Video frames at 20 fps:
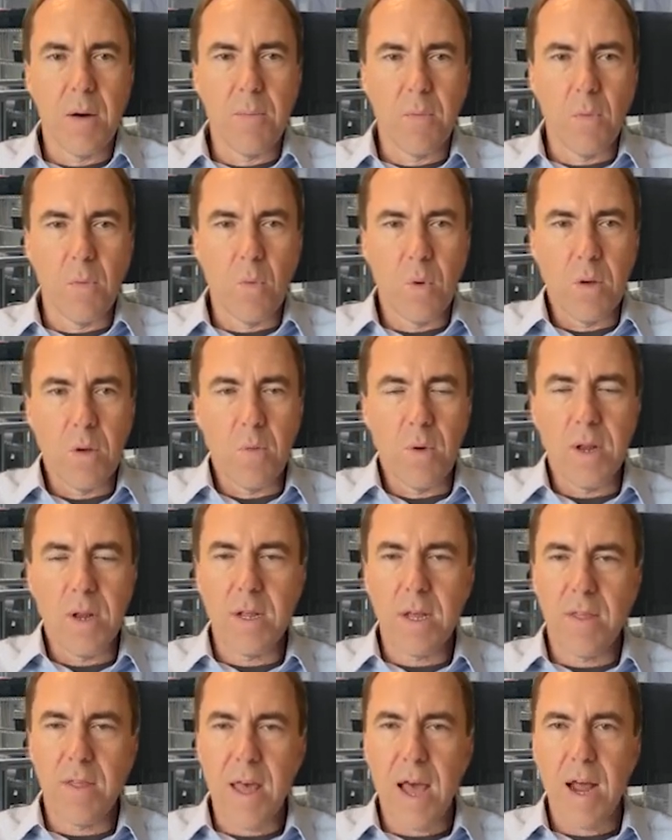We
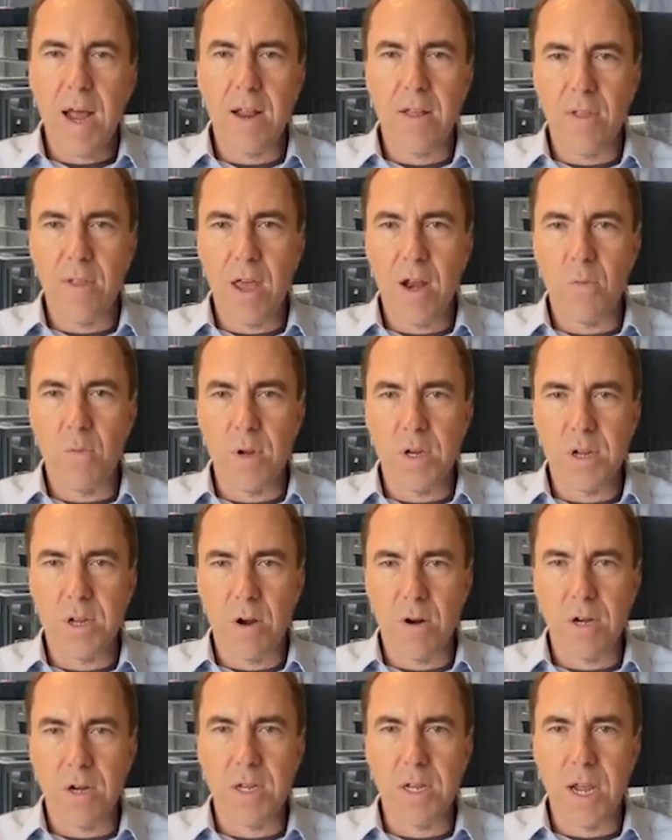did that, and then we
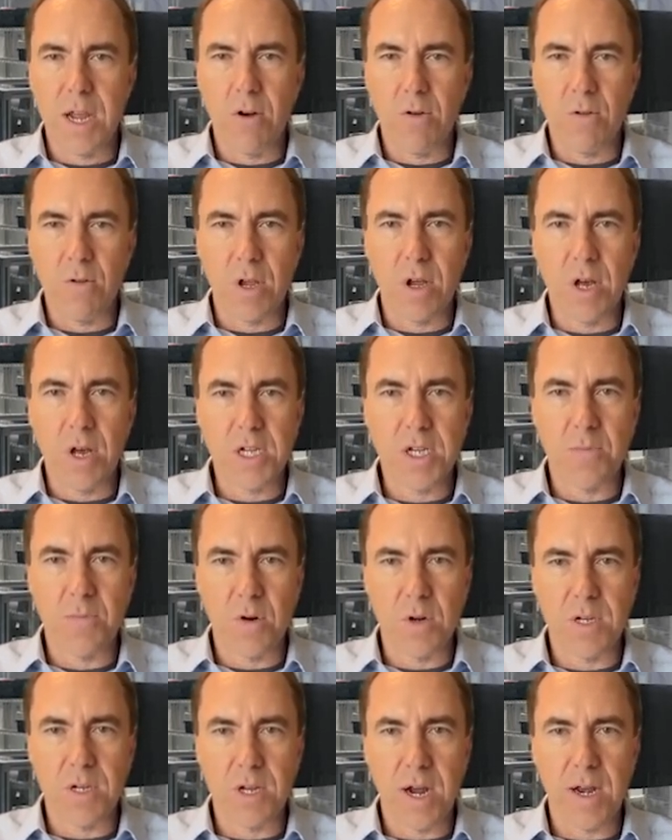started to get early
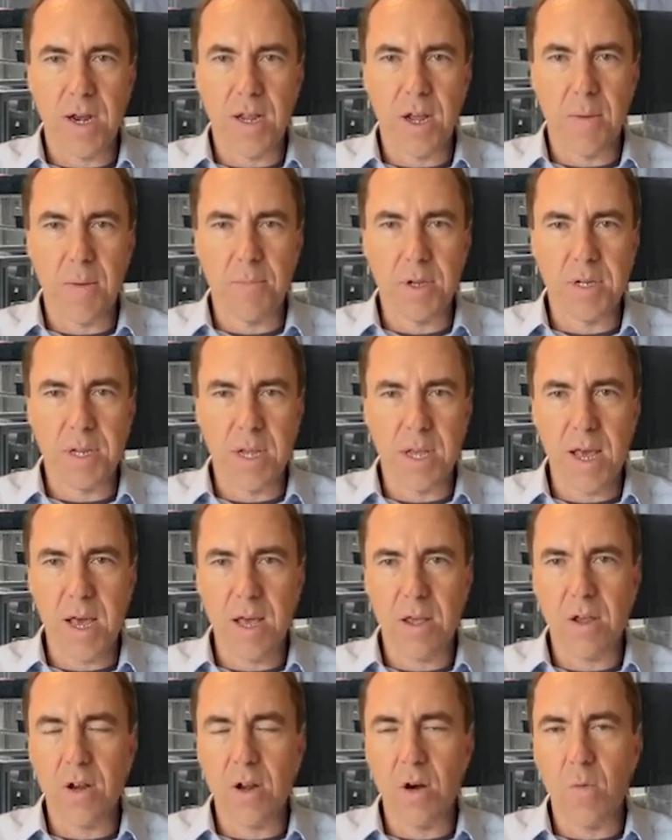customers signing up to say, yeah,
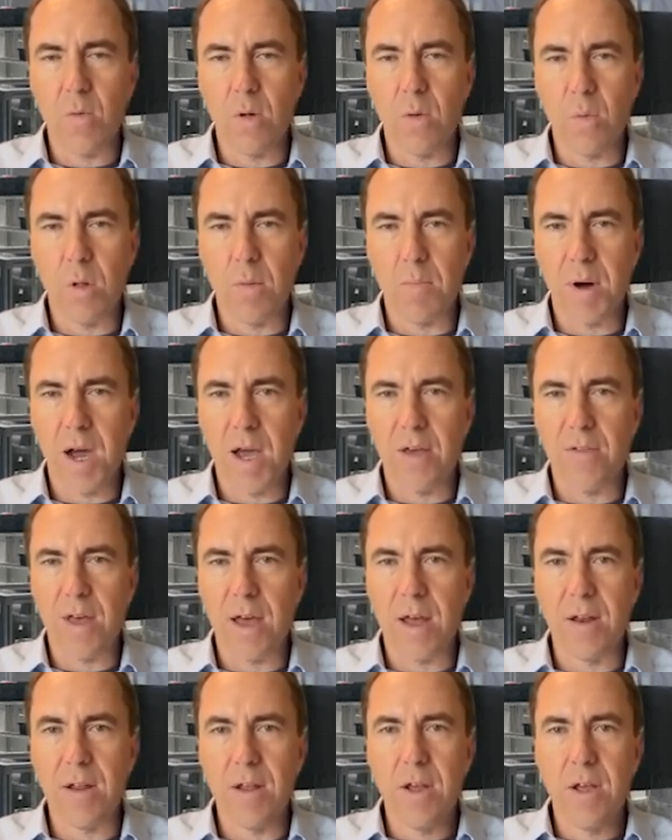we'll buy
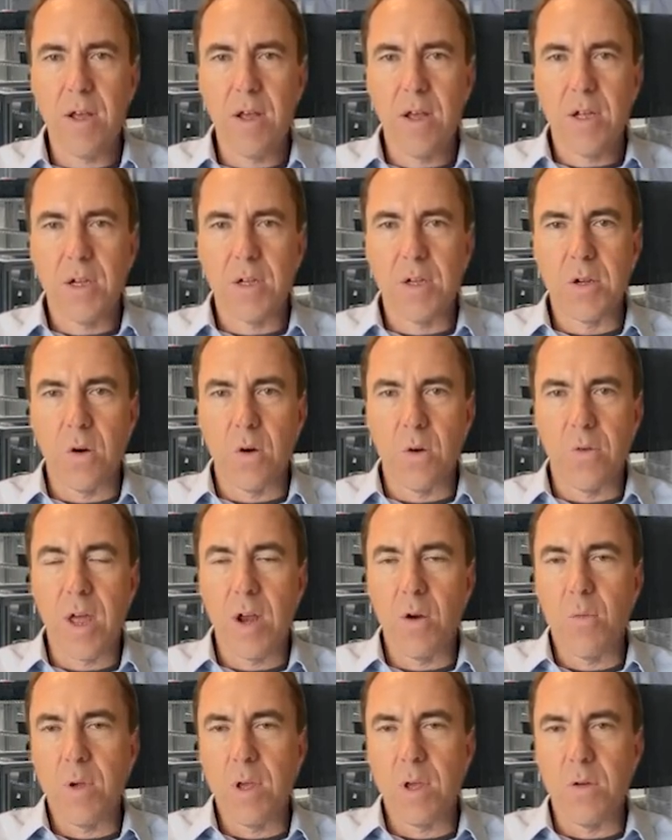that. So
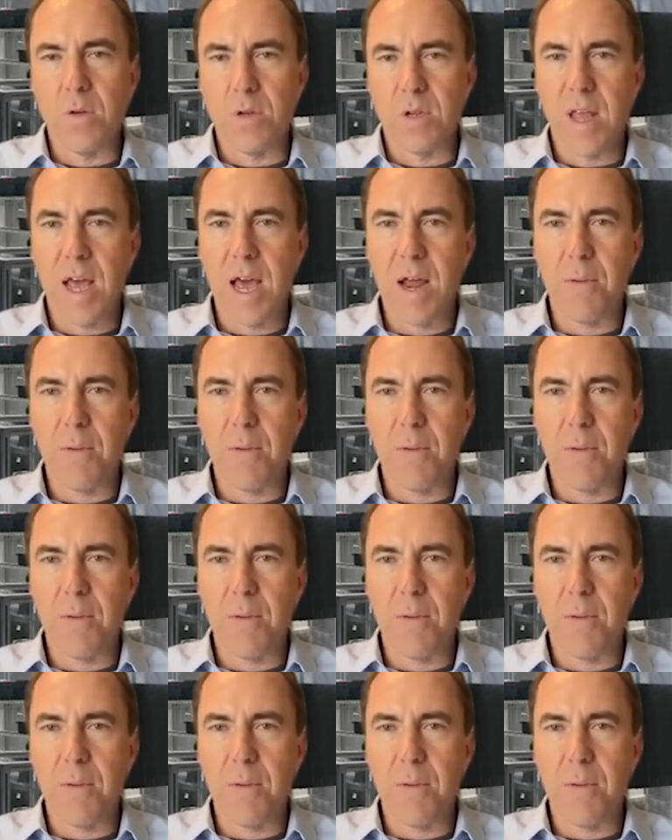then we use that